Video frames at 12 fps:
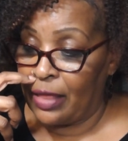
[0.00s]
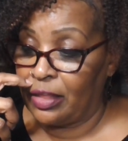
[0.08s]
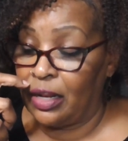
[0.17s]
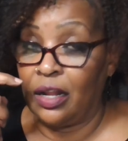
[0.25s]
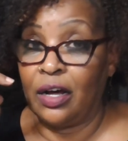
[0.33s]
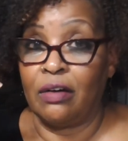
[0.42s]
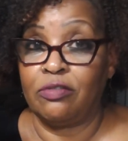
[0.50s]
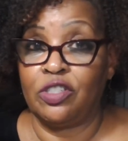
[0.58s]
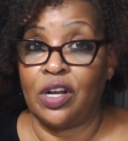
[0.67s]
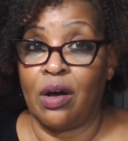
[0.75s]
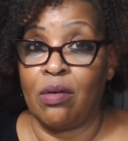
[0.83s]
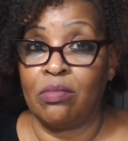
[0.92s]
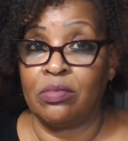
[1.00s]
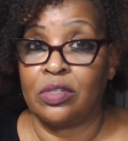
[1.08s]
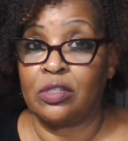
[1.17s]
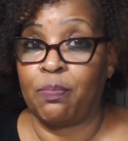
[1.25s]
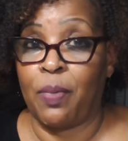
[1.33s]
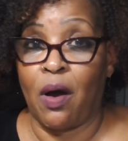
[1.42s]
the Love Jones
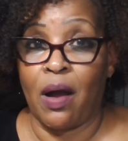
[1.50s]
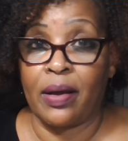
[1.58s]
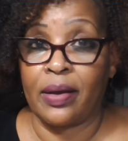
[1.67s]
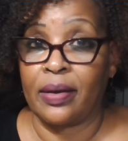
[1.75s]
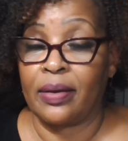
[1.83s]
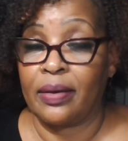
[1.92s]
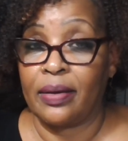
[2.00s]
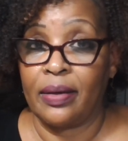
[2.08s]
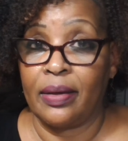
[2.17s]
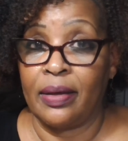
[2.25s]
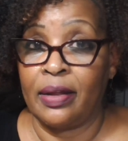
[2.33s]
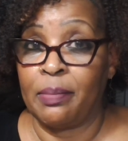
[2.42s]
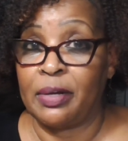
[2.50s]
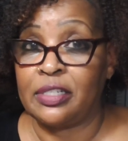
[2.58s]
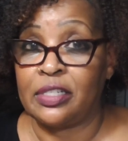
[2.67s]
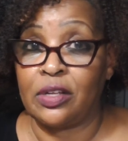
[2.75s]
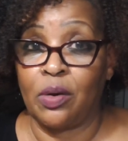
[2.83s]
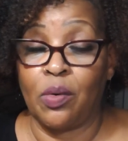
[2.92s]
spark in my
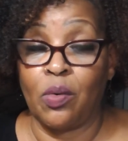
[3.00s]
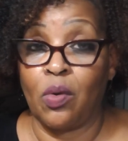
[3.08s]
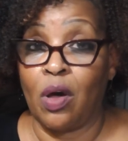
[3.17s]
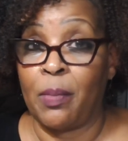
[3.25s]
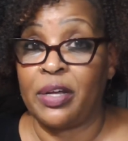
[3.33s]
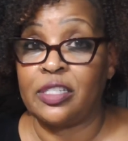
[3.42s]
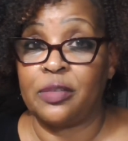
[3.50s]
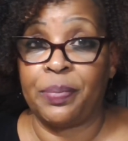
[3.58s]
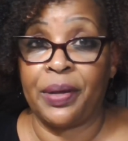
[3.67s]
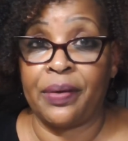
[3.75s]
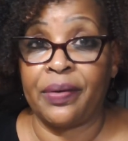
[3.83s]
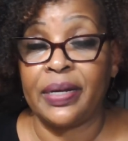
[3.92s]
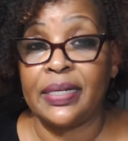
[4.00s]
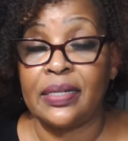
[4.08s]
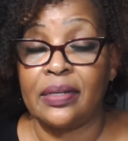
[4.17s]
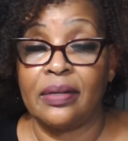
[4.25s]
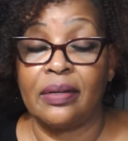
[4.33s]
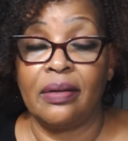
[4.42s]
soul or my spirit,